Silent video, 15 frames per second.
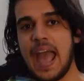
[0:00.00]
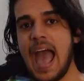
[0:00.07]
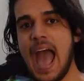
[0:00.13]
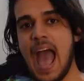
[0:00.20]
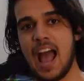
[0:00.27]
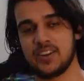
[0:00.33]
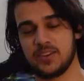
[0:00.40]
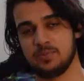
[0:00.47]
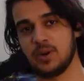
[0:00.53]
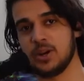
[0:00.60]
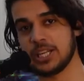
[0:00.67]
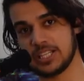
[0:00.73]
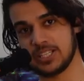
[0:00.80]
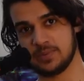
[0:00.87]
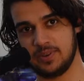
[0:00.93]
Out of
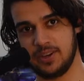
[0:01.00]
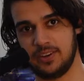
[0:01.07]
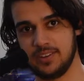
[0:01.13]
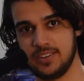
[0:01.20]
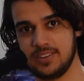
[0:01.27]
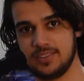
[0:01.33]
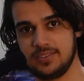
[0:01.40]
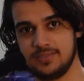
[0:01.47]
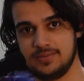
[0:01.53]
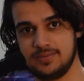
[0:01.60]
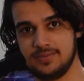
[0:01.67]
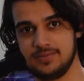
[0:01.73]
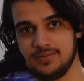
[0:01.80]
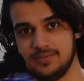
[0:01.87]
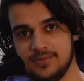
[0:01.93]
body experience.
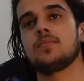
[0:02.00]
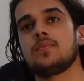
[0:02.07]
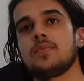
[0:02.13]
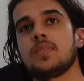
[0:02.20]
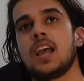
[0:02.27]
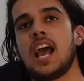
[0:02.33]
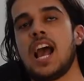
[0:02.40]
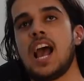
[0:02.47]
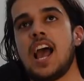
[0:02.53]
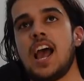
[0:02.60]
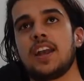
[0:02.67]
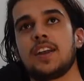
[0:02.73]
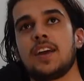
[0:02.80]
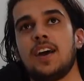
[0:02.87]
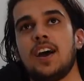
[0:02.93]

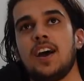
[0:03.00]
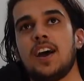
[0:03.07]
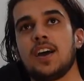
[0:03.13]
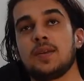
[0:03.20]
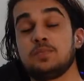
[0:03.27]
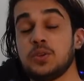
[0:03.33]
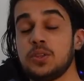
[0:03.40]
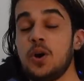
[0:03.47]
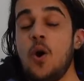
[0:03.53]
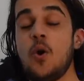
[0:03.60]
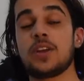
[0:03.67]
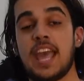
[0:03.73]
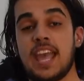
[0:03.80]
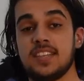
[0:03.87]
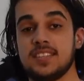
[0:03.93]
And I put the whole
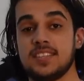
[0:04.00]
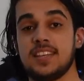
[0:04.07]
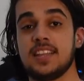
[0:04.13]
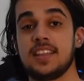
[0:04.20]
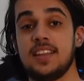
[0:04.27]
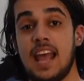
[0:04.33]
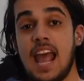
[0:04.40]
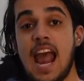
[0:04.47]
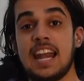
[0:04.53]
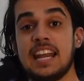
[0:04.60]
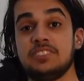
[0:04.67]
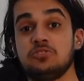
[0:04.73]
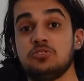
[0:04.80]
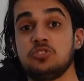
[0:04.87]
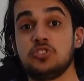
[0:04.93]
case together and
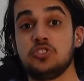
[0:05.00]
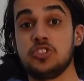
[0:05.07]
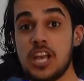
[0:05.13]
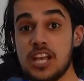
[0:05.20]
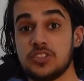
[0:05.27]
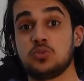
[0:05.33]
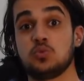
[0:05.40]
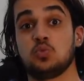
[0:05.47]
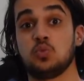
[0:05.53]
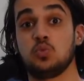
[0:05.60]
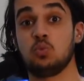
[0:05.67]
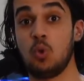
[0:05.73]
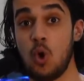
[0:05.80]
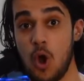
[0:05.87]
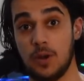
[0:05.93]
it just
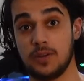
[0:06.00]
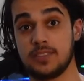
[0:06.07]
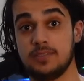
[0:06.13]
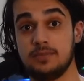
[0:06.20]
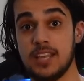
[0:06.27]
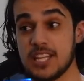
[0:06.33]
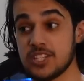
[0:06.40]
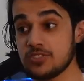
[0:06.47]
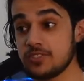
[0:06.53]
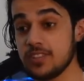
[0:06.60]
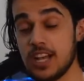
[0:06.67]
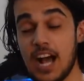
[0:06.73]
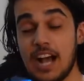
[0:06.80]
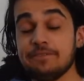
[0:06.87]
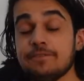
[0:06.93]
worked.
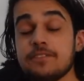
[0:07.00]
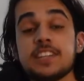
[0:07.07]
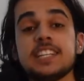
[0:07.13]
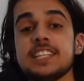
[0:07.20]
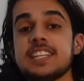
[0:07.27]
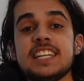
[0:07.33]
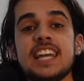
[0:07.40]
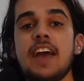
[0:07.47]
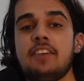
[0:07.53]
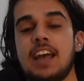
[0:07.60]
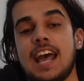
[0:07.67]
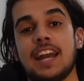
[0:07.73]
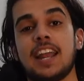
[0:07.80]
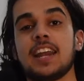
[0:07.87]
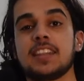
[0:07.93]
I've never
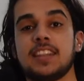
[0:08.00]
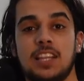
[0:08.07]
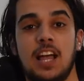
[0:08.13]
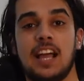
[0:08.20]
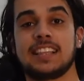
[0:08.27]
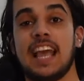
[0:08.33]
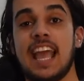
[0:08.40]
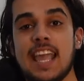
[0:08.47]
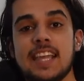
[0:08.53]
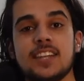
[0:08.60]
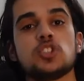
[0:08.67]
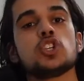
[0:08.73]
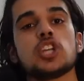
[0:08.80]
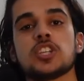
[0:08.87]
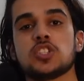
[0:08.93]
had anything like that.
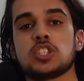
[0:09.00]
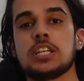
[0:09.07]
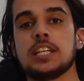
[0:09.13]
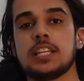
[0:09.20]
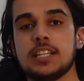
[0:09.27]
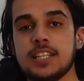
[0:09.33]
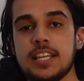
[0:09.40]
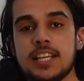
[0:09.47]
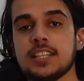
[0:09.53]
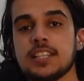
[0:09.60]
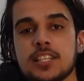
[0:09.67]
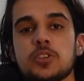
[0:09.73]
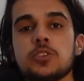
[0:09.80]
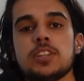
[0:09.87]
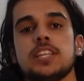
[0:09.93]
It
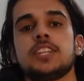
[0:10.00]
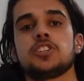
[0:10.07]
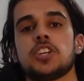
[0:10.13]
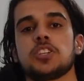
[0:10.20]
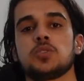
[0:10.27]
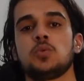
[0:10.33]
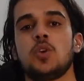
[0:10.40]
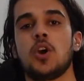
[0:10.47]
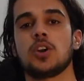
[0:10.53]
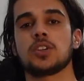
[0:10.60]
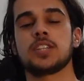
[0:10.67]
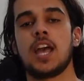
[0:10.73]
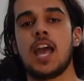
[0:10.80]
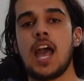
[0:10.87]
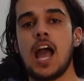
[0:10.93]
literally just worked.
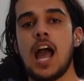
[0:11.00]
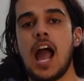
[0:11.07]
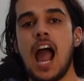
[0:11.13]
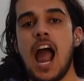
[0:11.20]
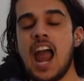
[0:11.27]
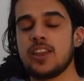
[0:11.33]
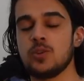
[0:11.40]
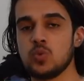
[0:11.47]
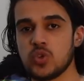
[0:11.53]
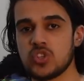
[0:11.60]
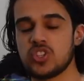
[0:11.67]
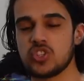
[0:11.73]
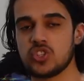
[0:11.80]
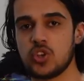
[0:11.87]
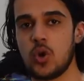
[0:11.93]
And it was
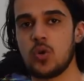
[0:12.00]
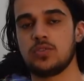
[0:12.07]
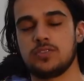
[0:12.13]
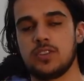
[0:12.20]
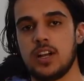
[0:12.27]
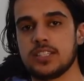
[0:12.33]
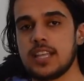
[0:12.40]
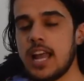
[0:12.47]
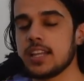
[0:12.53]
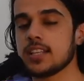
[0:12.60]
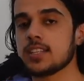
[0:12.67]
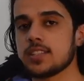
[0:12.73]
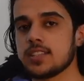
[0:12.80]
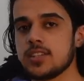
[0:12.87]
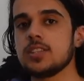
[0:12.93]
so fast. And it
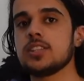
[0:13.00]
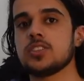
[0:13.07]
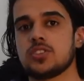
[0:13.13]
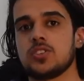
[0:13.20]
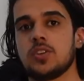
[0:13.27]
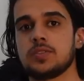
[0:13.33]
still is so